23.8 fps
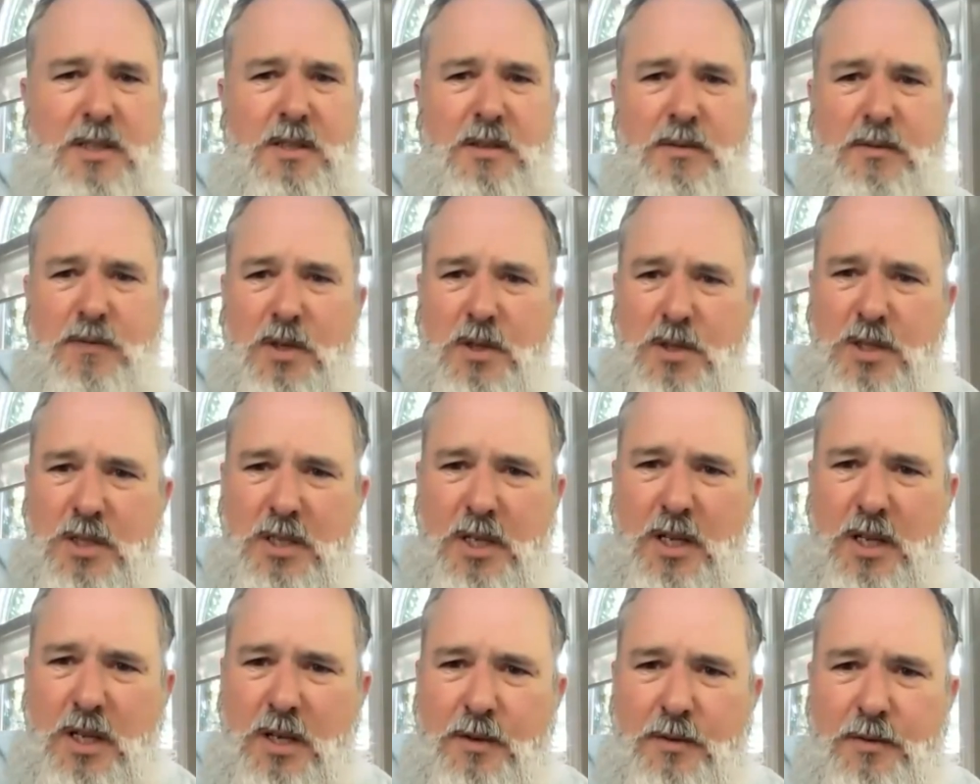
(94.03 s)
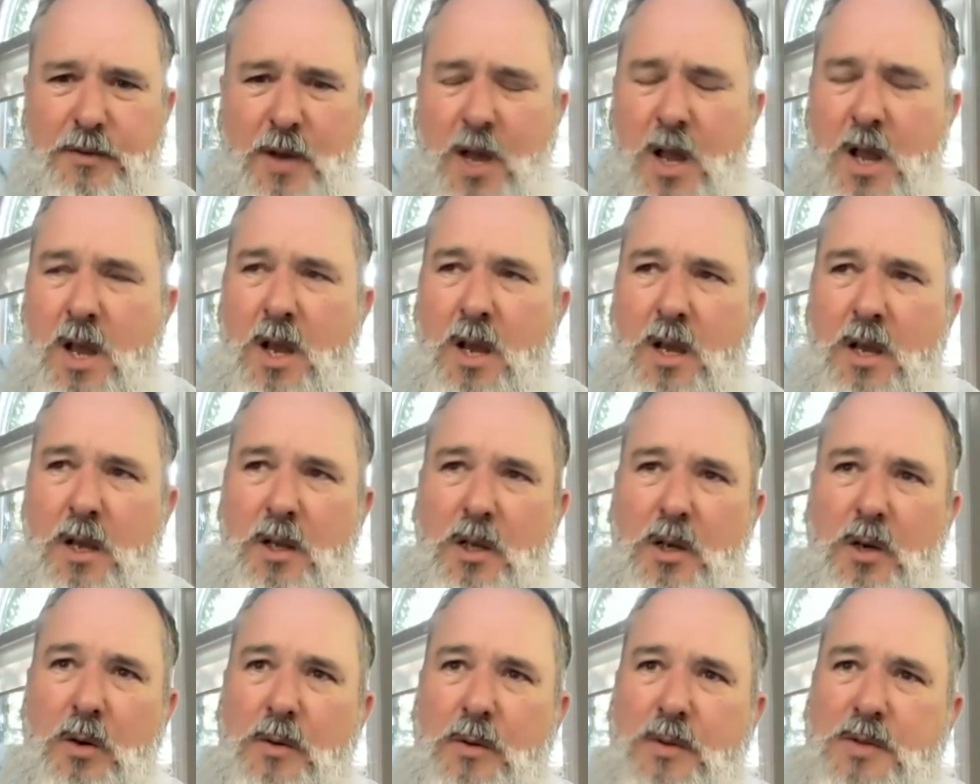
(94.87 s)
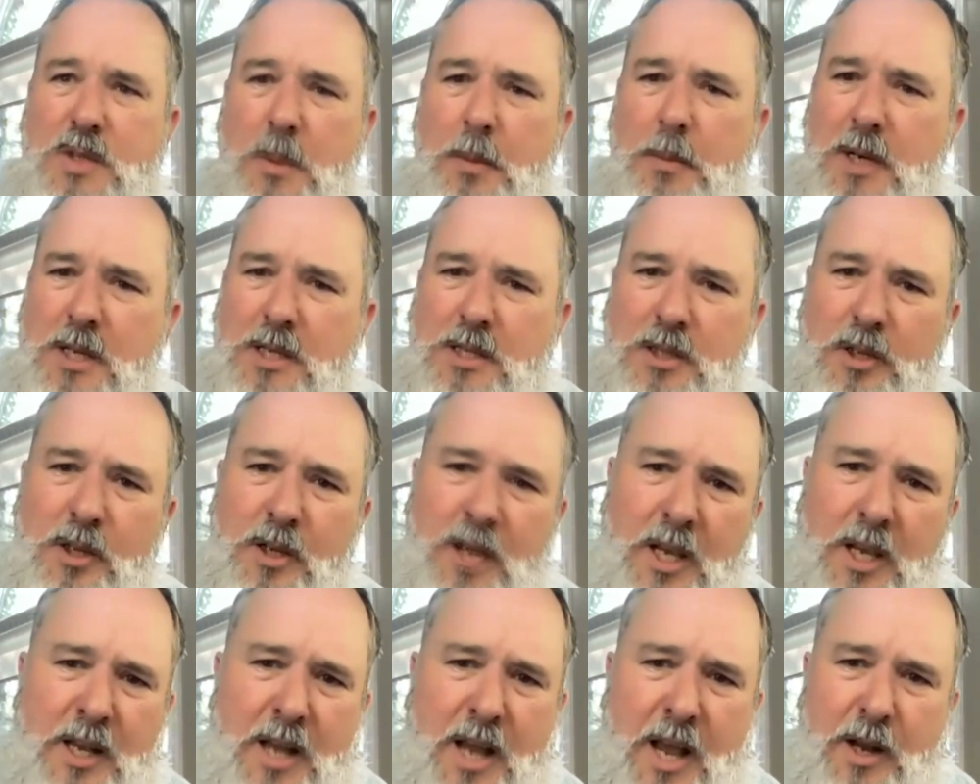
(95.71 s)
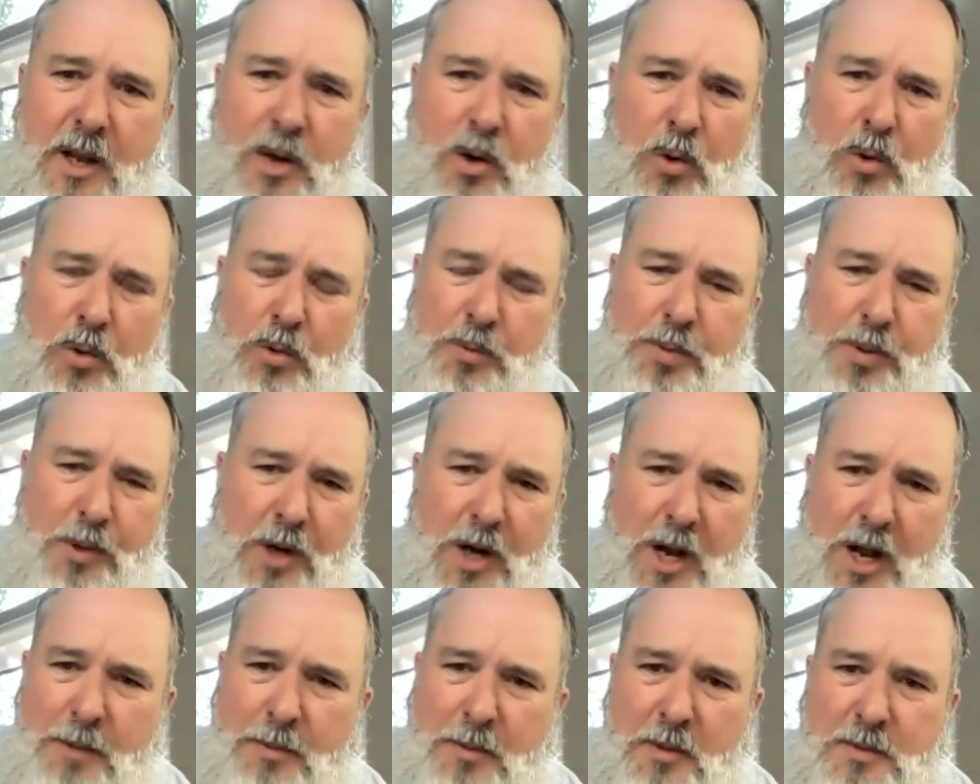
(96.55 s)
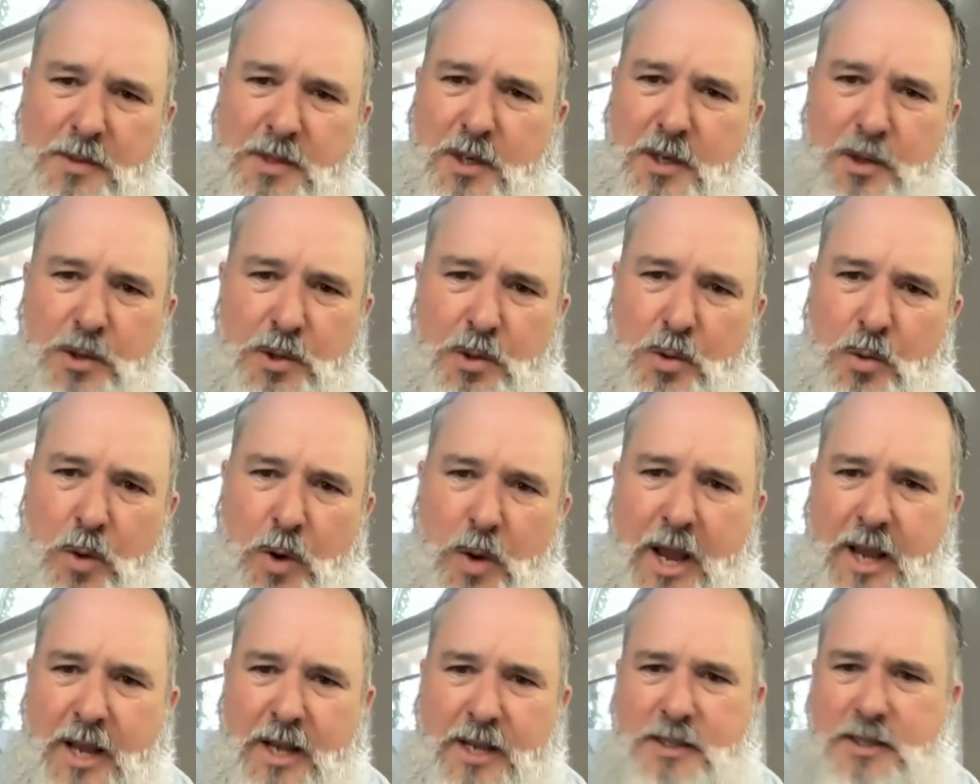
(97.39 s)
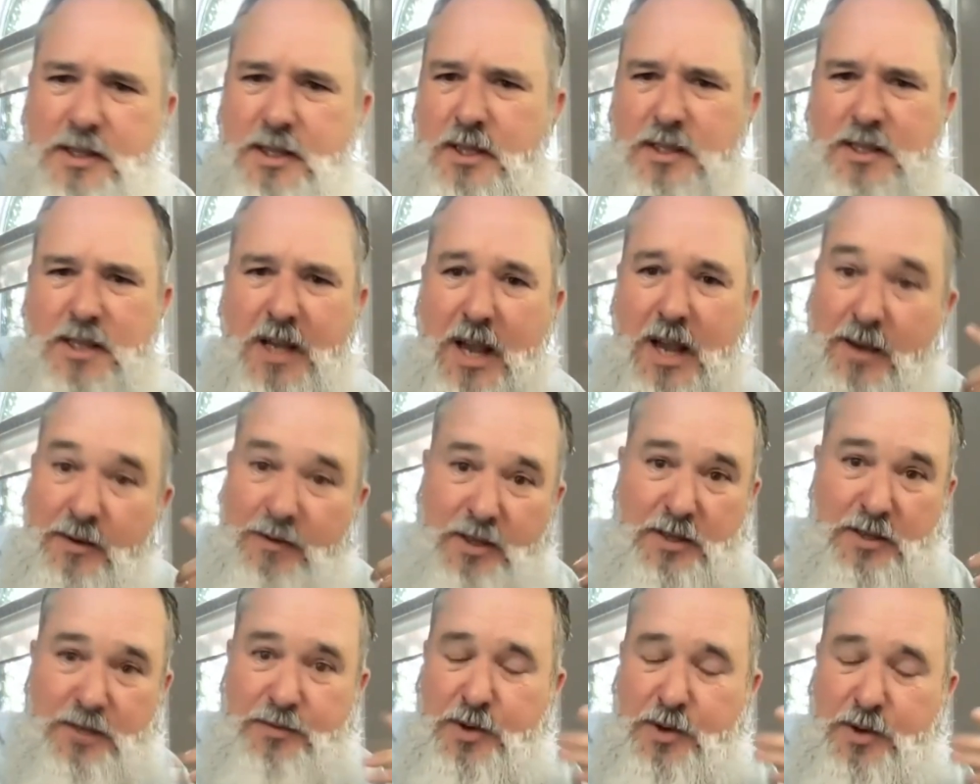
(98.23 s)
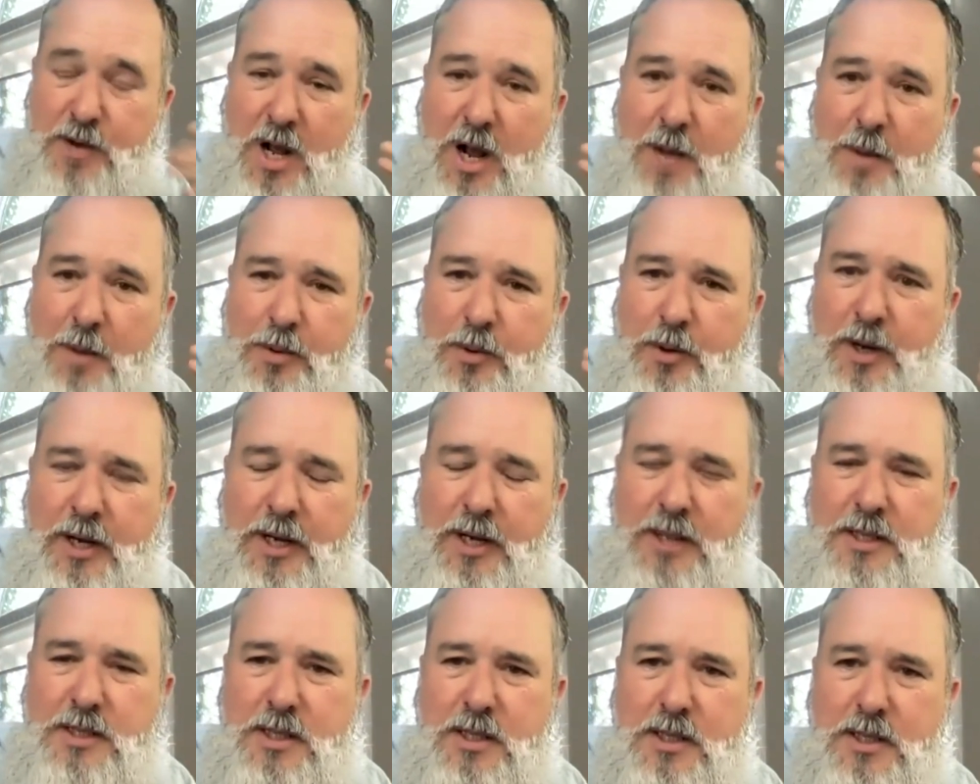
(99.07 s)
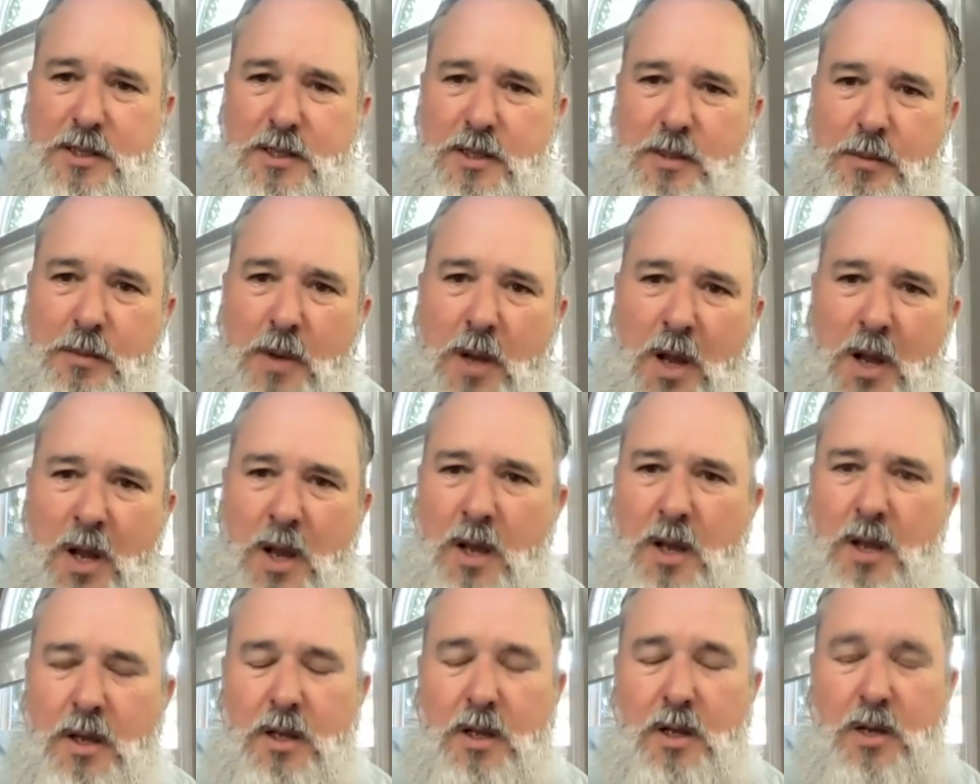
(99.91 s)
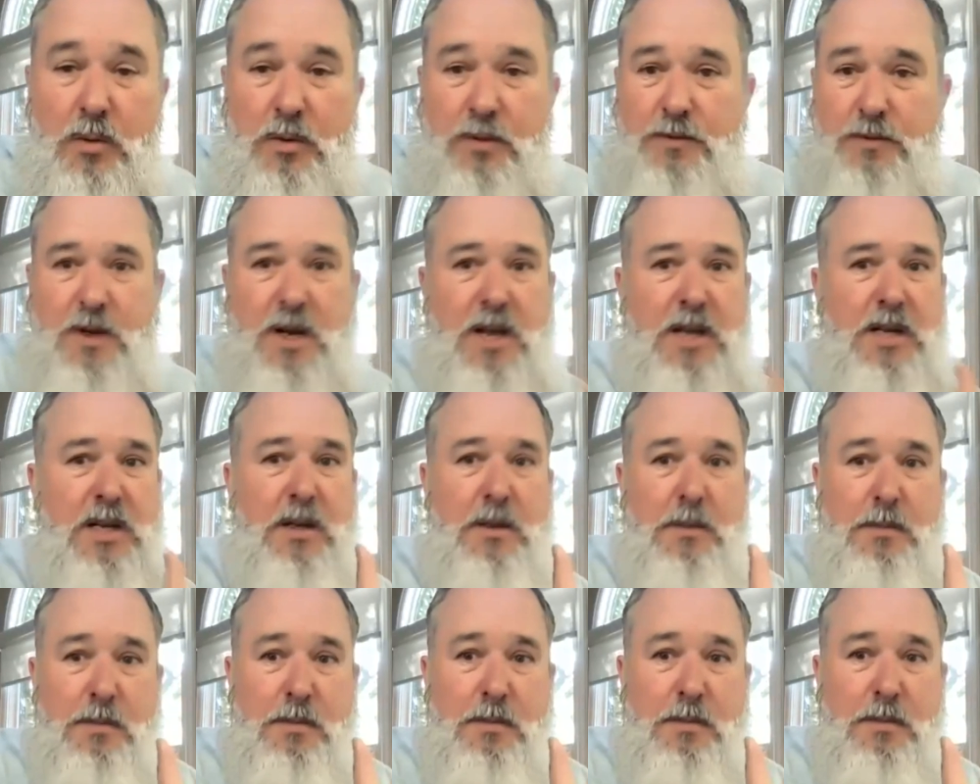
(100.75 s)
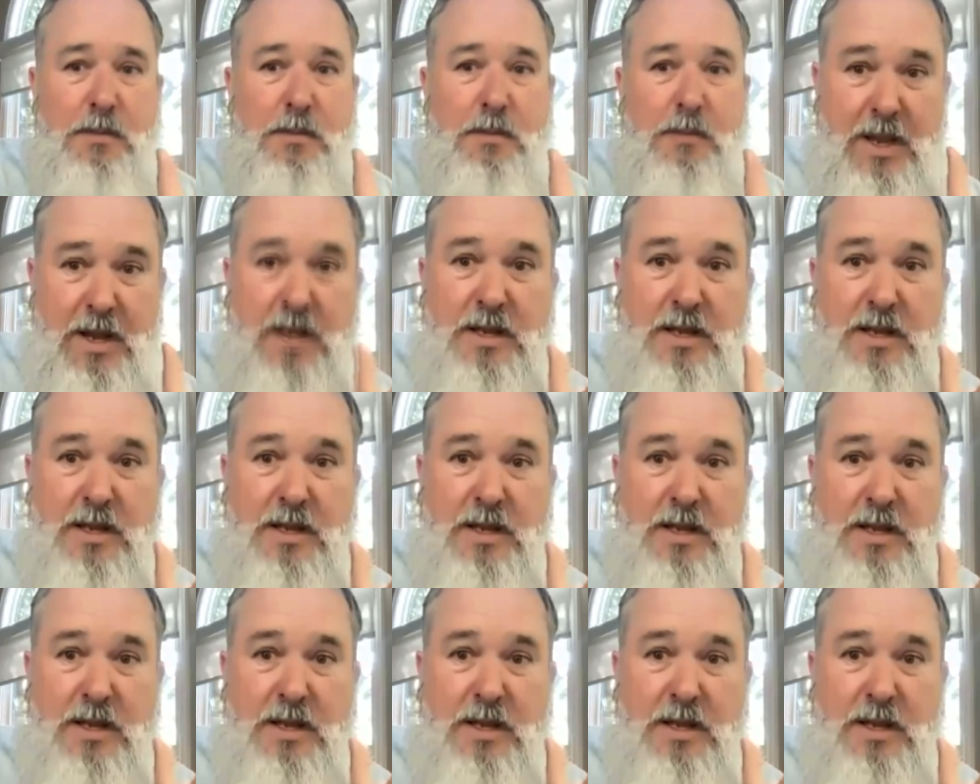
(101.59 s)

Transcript: diversity of, you know, if somebody's looking at old problems in new ways because they have a different operating system, you know, we're finding amazing